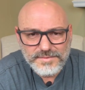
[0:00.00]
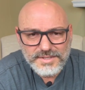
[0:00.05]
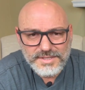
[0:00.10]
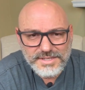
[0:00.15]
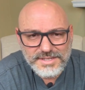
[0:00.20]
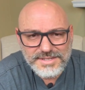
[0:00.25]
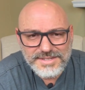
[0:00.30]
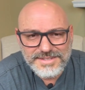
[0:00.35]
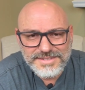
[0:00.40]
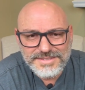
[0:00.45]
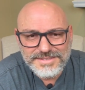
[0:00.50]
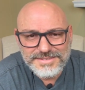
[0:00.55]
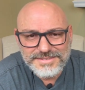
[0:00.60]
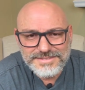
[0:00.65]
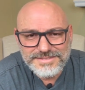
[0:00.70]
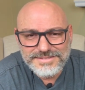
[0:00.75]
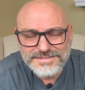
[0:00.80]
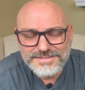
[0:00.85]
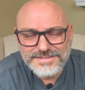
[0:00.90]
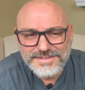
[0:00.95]
I
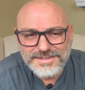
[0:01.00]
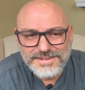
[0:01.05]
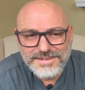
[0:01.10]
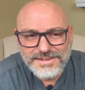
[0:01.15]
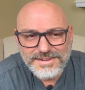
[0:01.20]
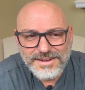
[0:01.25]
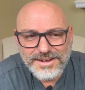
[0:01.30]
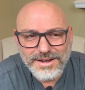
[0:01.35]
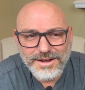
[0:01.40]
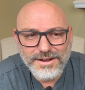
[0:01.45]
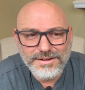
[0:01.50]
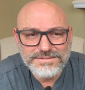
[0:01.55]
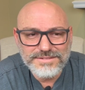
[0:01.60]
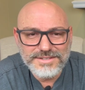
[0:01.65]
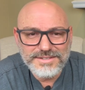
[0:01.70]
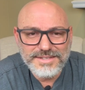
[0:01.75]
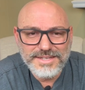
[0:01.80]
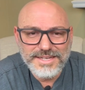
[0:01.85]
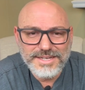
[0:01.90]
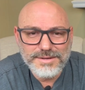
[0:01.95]

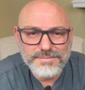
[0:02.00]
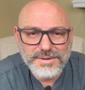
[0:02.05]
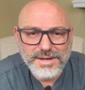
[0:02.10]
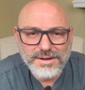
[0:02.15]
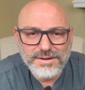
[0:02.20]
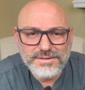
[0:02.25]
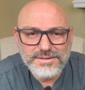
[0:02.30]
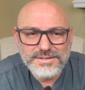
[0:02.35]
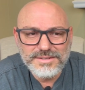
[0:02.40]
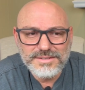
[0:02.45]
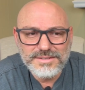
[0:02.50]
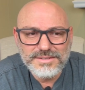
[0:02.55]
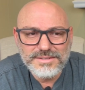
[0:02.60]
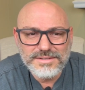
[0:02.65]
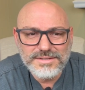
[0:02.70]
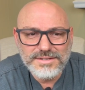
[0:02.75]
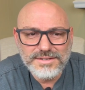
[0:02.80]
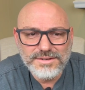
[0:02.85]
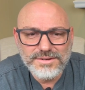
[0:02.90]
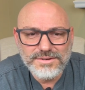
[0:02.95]
often think about,
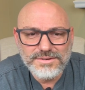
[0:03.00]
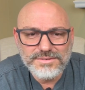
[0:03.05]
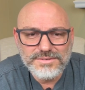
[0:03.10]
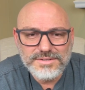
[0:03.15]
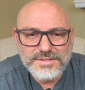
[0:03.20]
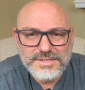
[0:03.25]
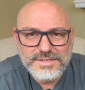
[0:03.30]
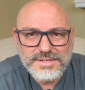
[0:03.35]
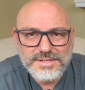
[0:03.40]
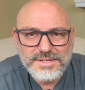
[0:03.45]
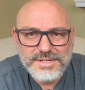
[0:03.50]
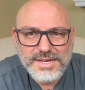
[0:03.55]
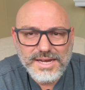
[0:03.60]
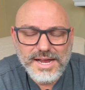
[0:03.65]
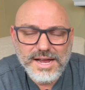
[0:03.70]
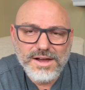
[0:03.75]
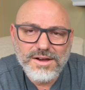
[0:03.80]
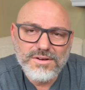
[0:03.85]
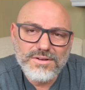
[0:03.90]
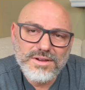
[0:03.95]
you know,
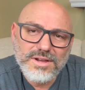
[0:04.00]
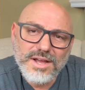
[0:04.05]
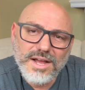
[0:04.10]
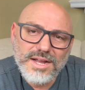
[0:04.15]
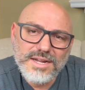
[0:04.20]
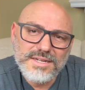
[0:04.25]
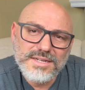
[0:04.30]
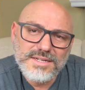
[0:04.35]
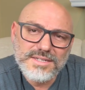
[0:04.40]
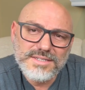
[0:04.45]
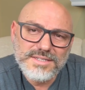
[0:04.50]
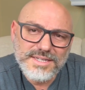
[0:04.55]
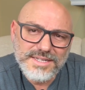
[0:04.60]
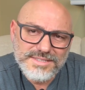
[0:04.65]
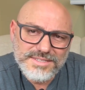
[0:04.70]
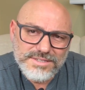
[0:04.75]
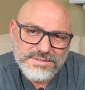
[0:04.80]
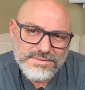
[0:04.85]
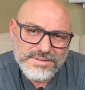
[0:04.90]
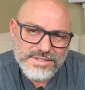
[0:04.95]
how God
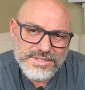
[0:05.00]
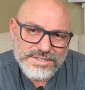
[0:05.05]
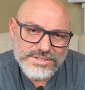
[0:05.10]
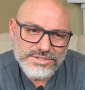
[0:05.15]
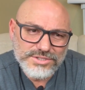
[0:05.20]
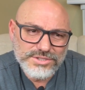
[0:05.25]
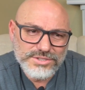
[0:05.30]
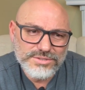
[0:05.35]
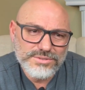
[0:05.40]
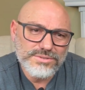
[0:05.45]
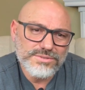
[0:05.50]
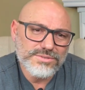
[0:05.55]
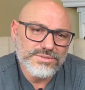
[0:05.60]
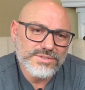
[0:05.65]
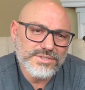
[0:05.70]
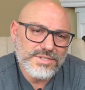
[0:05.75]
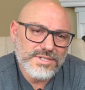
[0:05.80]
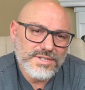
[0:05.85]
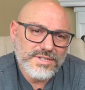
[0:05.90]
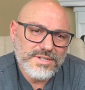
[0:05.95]
doesn't really
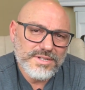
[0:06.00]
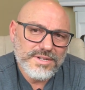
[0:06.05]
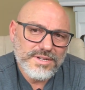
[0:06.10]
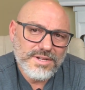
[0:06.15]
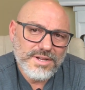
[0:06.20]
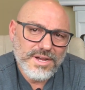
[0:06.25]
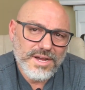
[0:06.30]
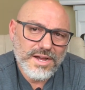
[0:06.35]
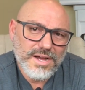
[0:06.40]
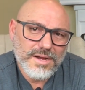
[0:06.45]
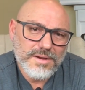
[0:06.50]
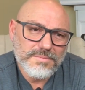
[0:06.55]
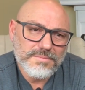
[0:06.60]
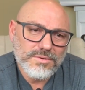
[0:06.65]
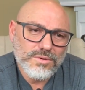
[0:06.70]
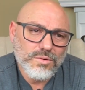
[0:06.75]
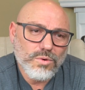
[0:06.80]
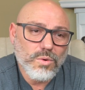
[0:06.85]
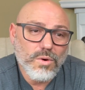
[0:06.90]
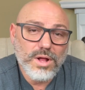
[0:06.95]
choose
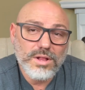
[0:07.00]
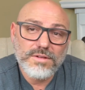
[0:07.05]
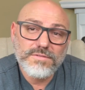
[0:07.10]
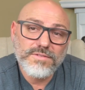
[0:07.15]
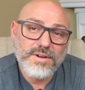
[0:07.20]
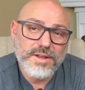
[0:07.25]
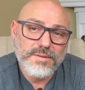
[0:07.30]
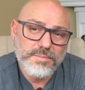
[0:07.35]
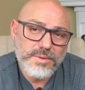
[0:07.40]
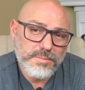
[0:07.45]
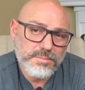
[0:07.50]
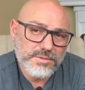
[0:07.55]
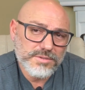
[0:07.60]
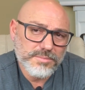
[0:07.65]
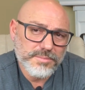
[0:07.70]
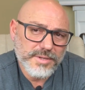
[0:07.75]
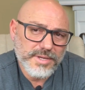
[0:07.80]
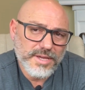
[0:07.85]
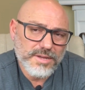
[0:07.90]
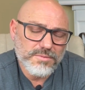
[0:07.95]
qualified people
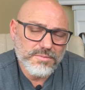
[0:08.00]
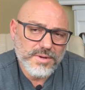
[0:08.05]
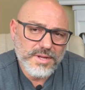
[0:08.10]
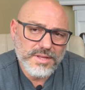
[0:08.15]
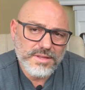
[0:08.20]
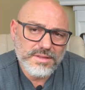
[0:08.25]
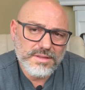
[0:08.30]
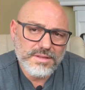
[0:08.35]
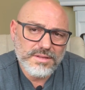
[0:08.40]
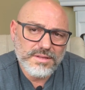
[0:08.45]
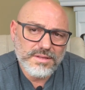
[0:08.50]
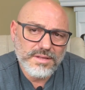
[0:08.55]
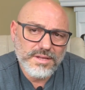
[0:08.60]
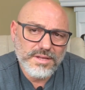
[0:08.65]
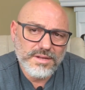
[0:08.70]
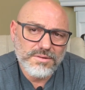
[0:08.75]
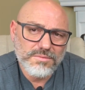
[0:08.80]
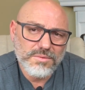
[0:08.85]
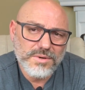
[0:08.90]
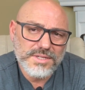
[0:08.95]
to begin with.
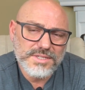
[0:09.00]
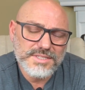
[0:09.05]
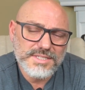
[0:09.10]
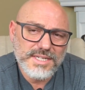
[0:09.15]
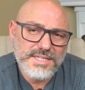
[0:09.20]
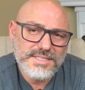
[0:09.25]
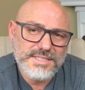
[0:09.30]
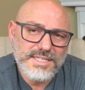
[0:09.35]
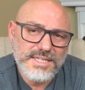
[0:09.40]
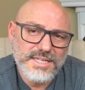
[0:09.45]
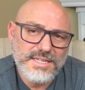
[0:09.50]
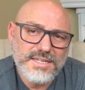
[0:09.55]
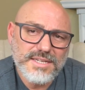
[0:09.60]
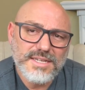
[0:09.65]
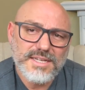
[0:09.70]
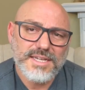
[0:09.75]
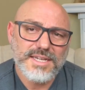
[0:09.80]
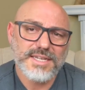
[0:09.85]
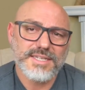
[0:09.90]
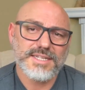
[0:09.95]
In one sense, he
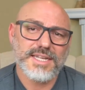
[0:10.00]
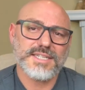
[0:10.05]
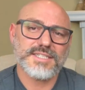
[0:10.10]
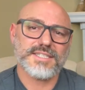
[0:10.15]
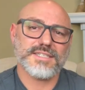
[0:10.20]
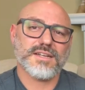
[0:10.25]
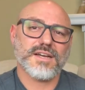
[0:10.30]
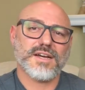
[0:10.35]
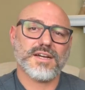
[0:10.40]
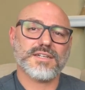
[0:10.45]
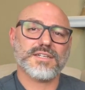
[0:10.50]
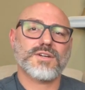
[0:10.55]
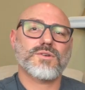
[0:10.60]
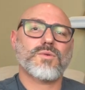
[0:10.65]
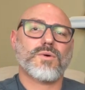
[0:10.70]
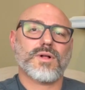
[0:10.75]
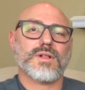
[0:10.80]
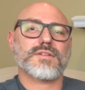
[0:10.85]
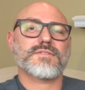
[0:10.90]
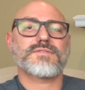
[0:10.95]
takes an
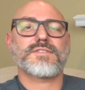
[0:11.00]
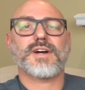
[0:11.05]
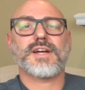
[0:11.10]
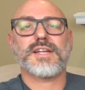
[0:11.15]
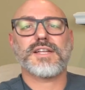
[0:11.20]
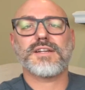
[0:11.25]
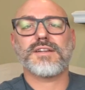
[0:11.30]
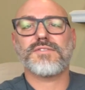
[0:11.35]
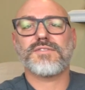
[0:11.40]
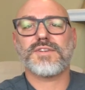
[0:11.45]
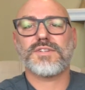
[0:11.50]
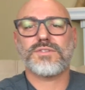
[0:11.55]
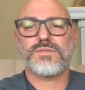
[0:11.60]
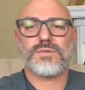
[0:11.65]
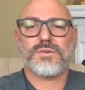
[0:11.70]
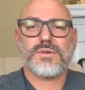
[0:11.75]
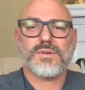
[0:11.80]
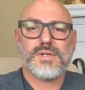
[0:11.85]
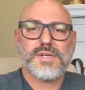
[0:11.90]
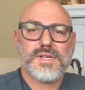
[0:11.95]
unqualified
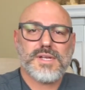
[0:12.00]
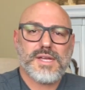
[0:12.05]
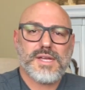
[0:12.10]
individual,